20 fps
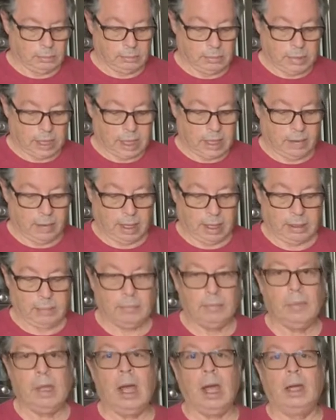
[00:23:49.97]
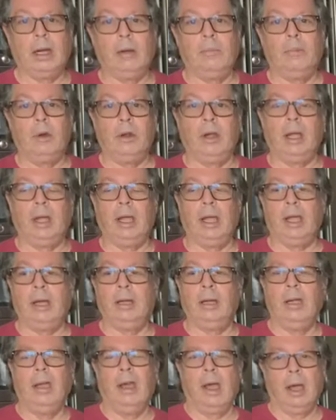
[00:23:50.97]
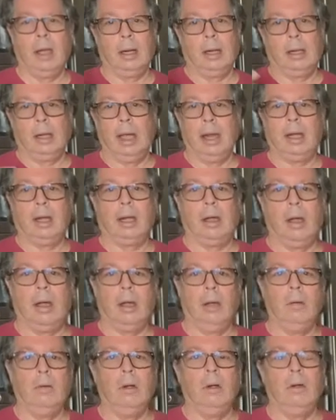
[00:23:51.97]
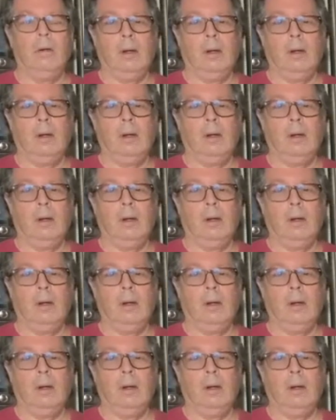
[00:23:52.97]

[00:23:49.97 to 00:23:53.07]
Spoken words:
Anyway, I'm going to put it in. I'm going to let it go.